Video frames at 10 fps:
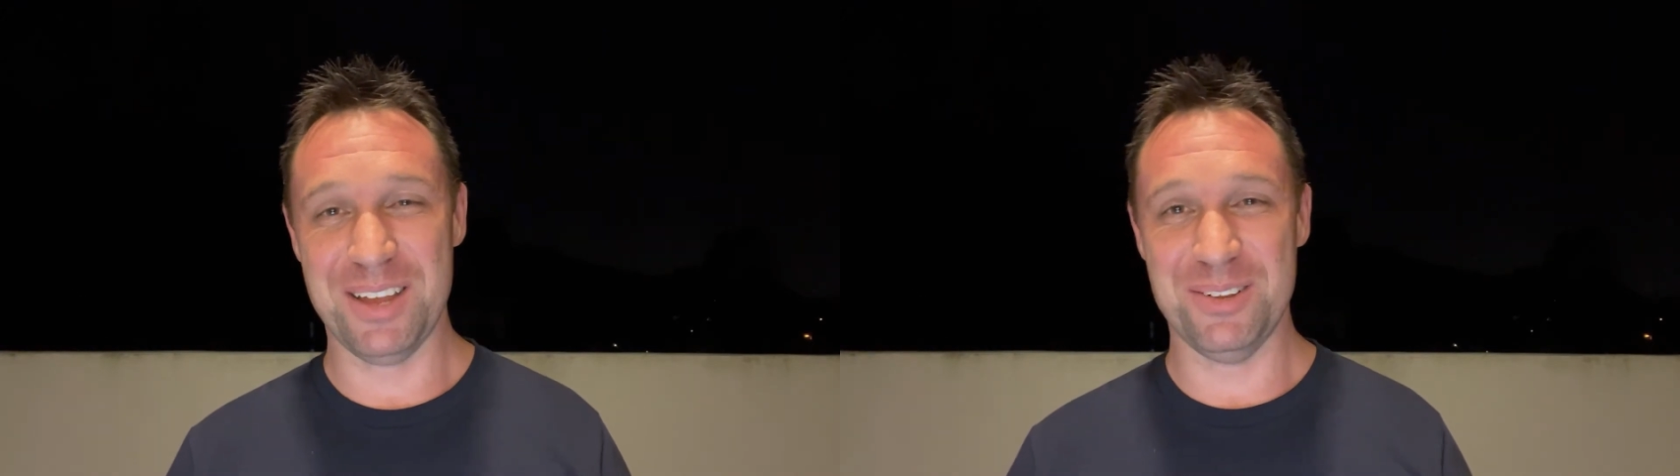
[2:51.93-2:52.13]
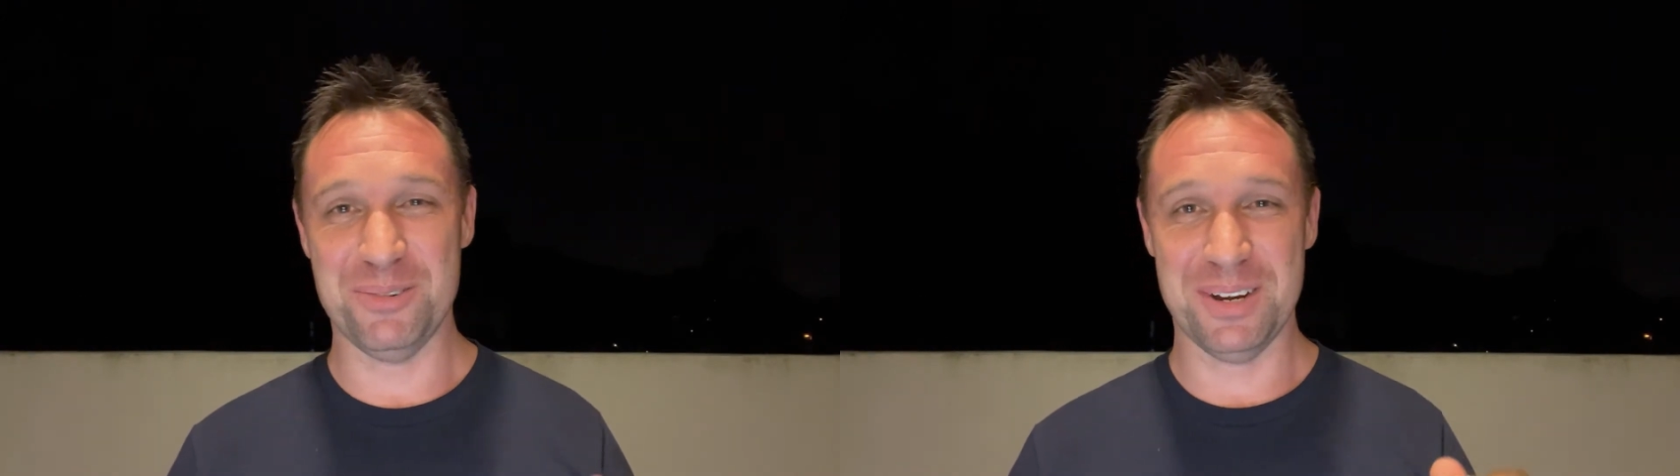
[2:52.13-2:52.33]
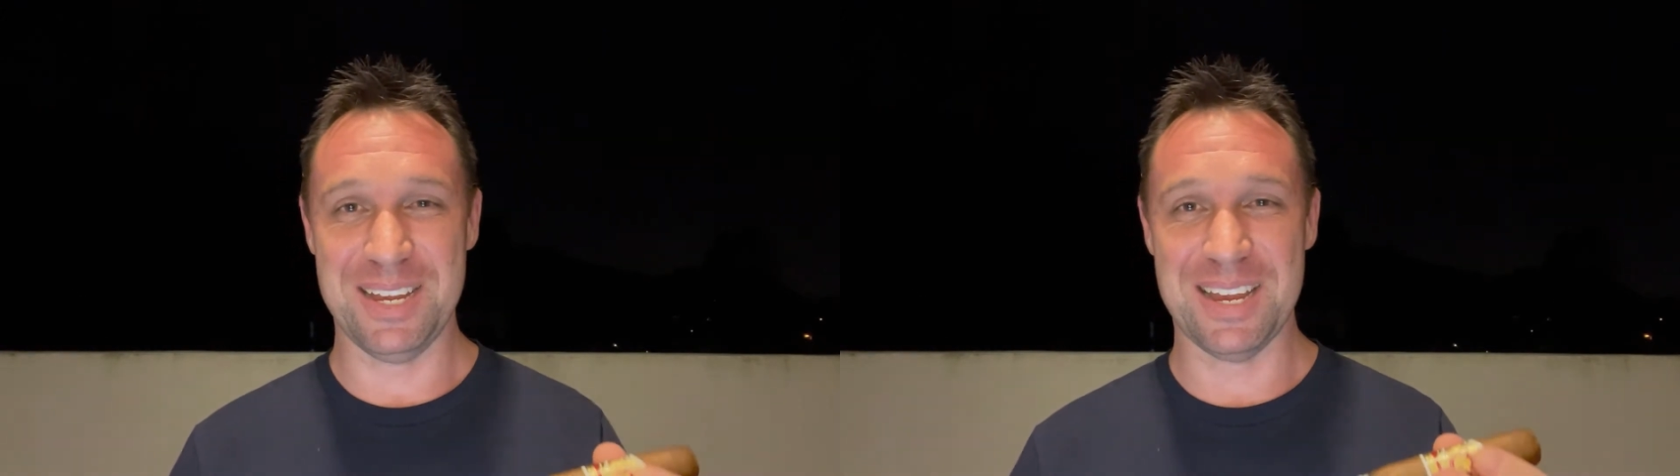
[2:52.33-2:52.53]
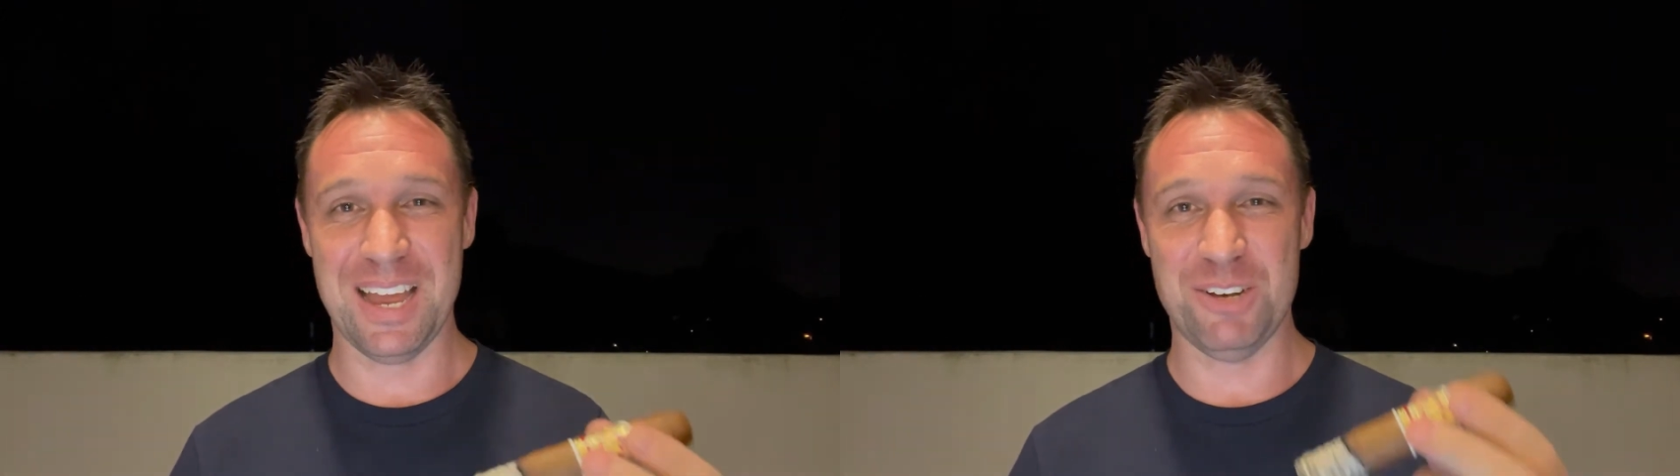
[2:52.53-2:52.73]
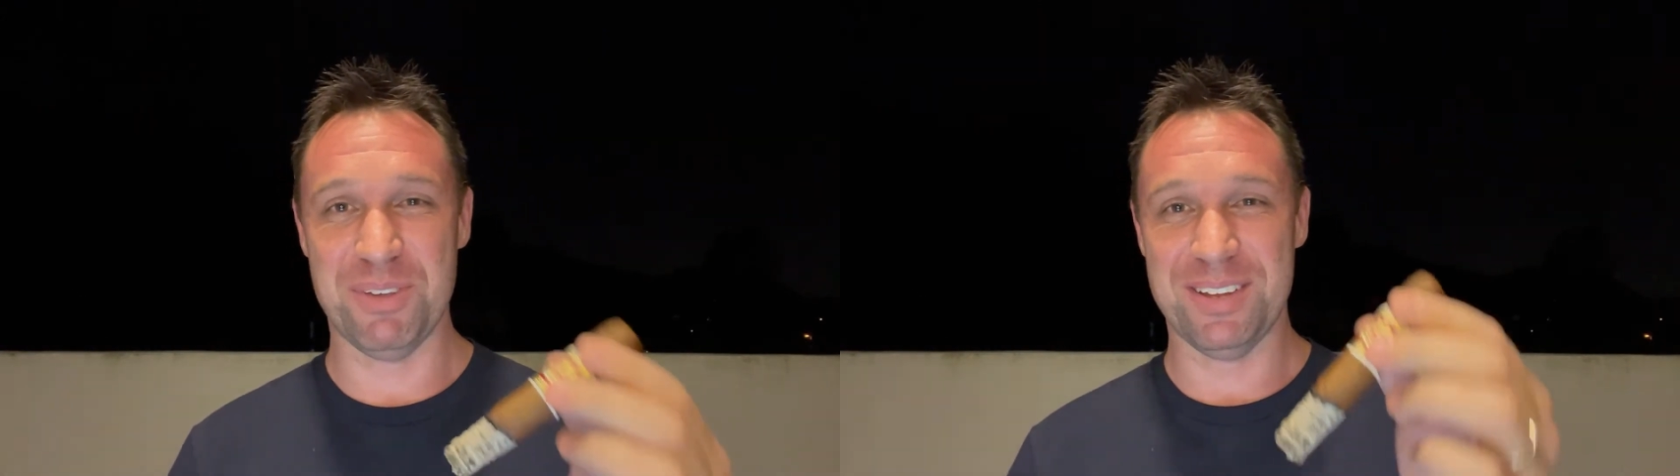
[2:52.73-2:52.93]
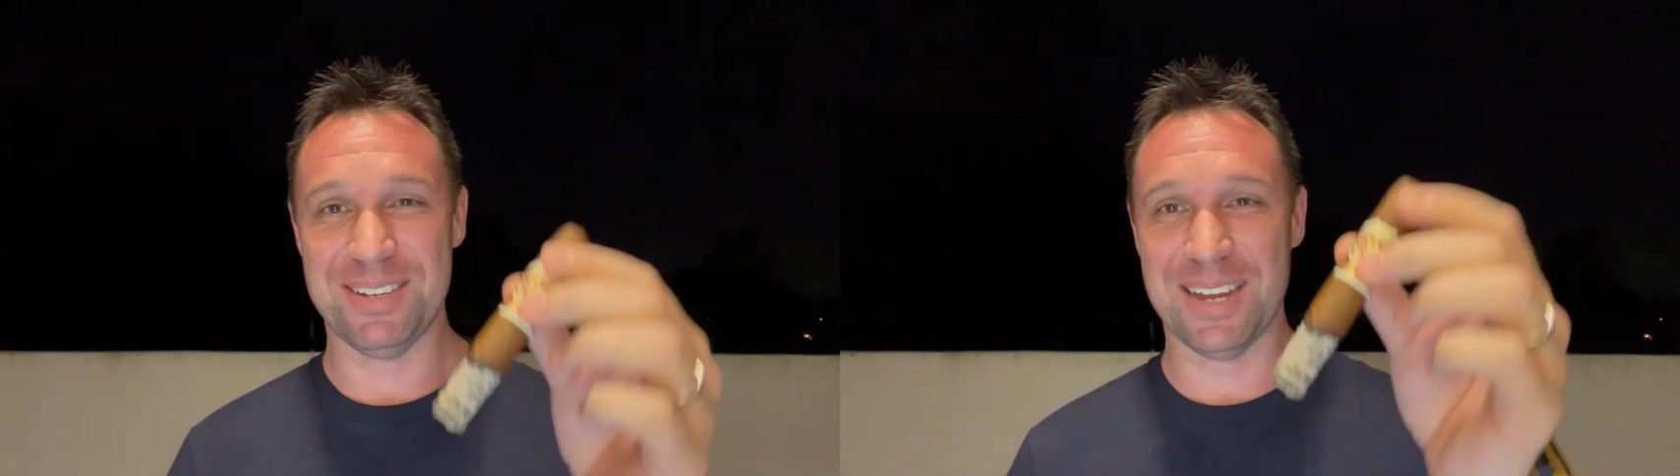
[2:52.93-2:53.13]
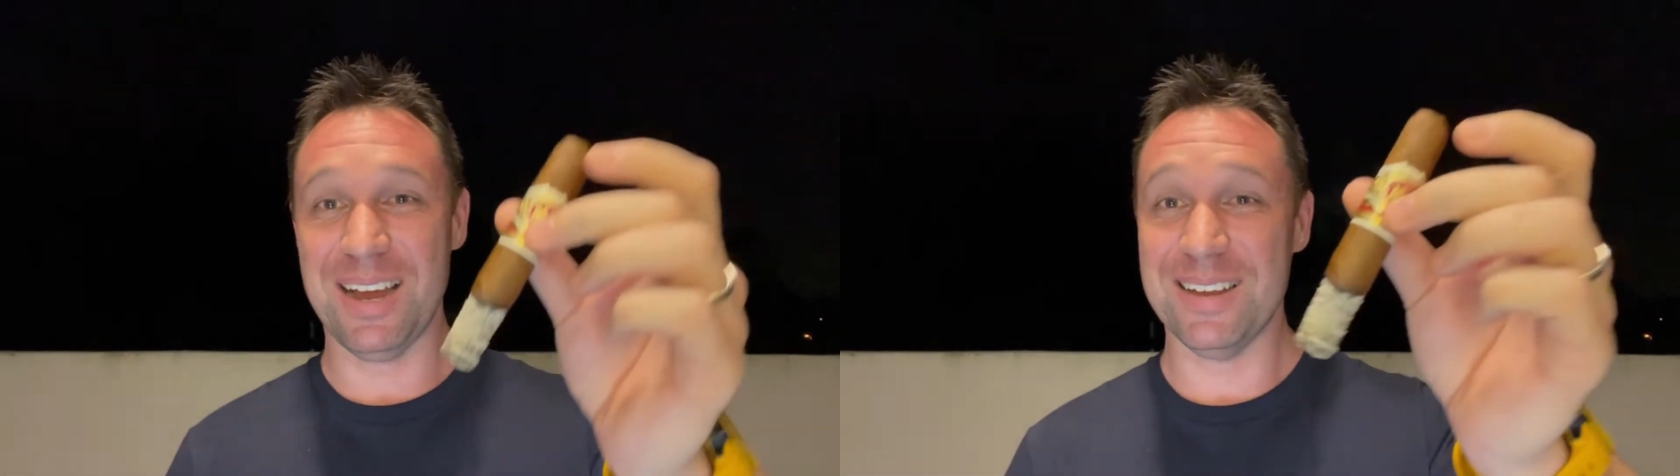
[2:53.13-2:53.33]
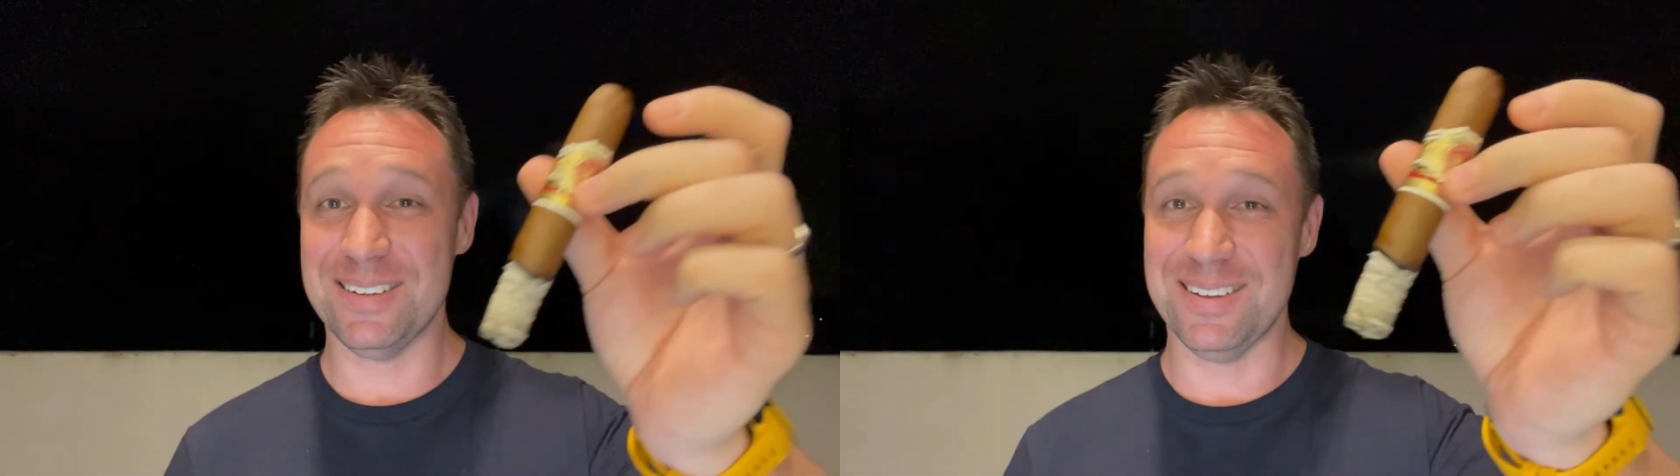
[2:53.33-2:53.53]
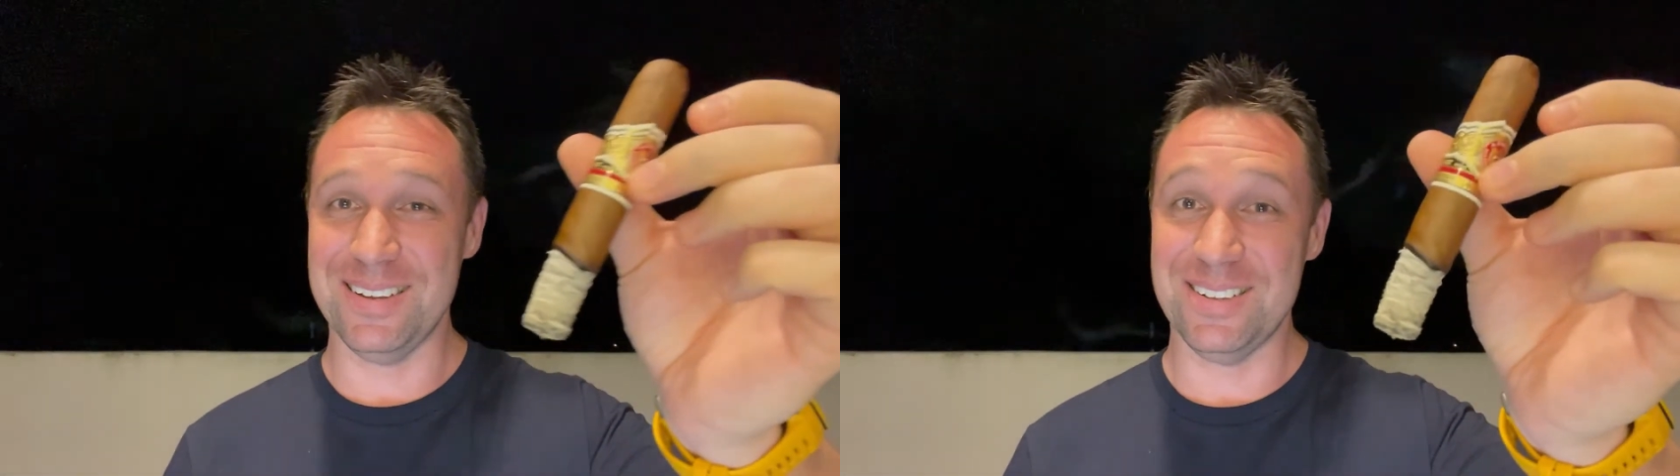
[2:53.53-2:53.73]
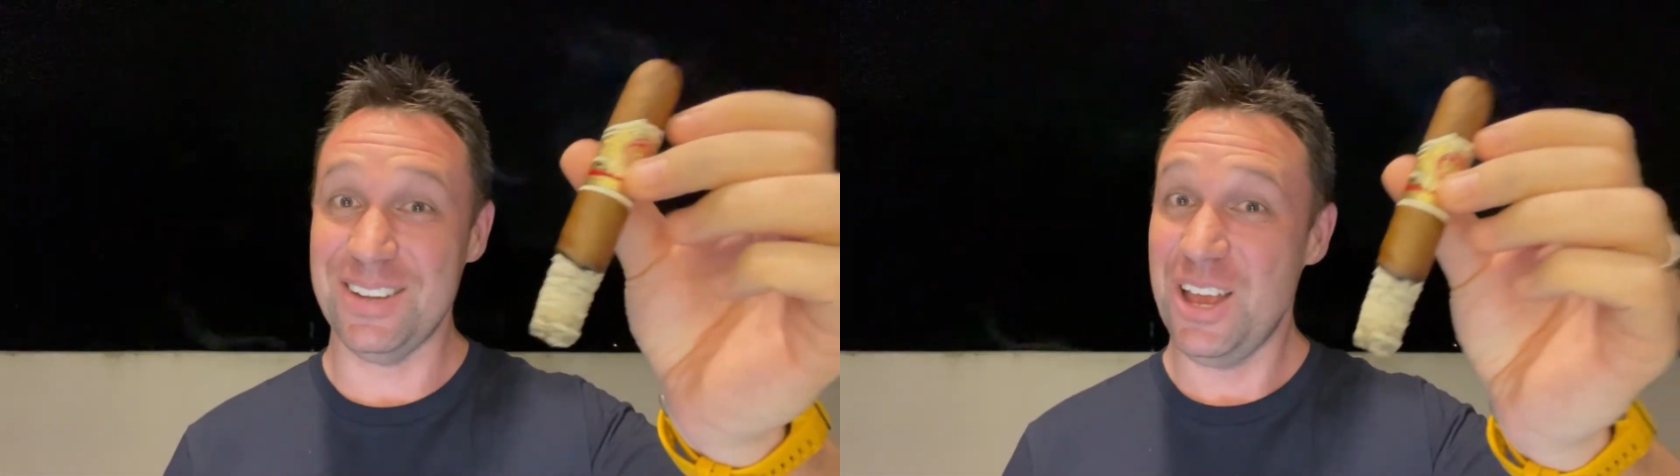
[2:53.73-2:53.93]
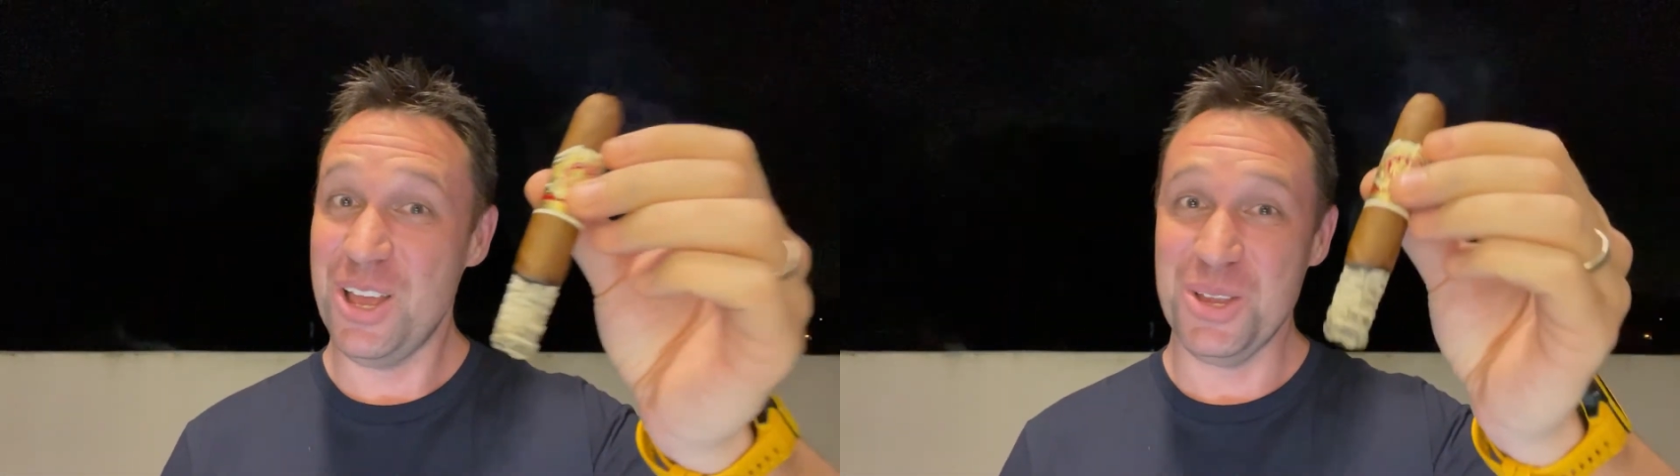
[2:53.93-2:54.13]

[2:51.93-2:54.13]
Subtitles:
you engage with a cigar, because it is